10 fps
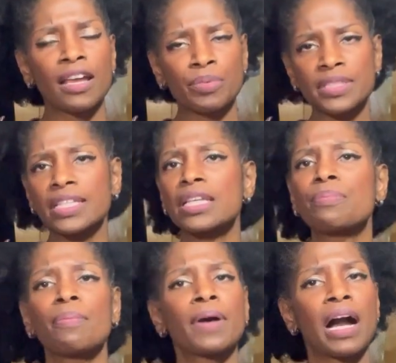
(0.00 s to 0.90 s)
able to
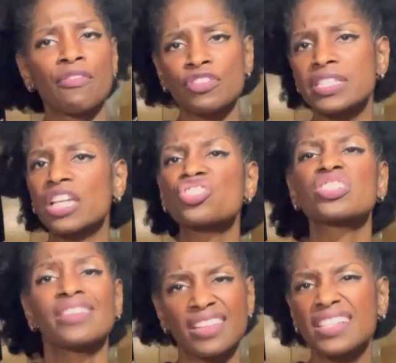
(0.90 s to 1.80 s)
keep up a
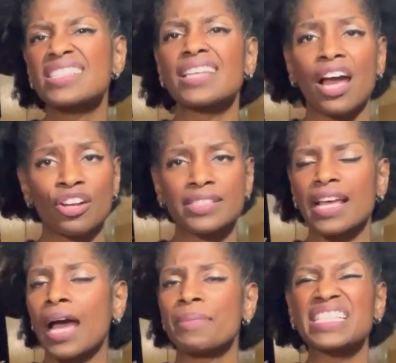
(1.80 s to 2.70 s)
conversation the entire time.